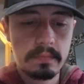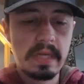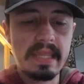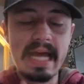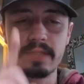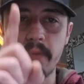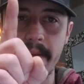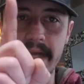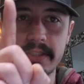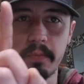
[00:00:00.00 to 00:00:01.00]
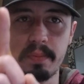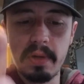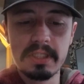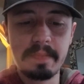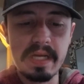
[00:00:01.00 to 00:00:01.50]
And that's why my Super
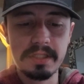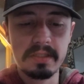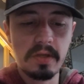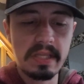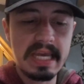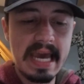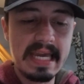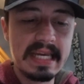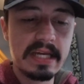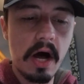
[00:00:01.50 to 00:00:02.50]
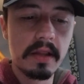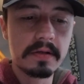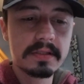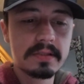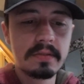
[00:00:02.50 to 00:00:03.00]
Bowl special is only
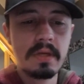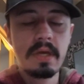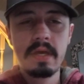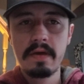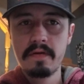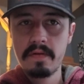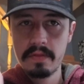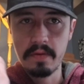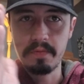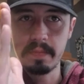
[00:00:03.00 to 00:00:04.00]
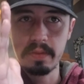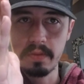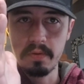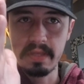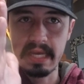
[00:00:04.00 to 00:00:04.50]
$80.
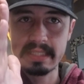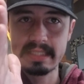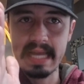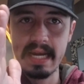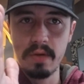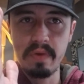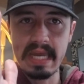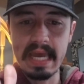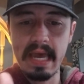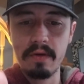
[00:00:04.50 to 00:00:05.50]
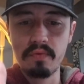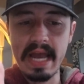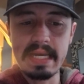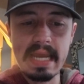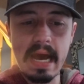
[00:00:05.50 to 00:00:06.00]
The extended weekend
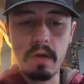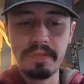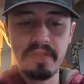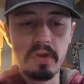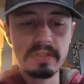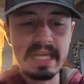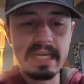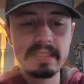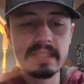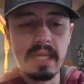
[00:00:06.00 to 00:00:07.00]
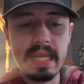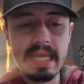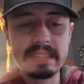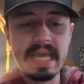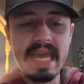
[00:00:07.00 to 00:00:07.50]
right now, Thursday to Sunday,
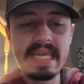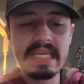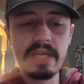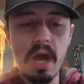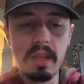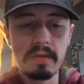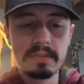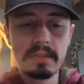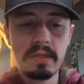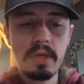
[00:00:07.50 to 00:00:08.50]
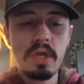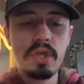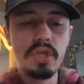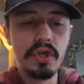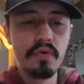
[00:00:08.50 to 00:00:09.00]
is $80.
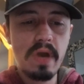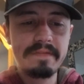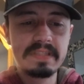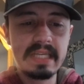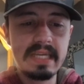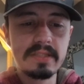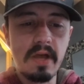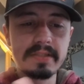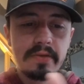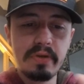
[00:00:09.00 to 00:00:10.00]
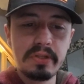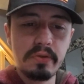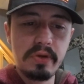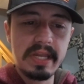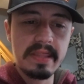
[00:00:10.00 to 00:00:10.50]
UFC is also
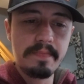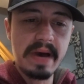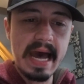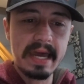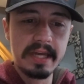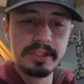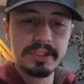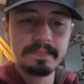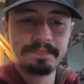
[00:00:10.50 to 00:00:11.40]
included in the package.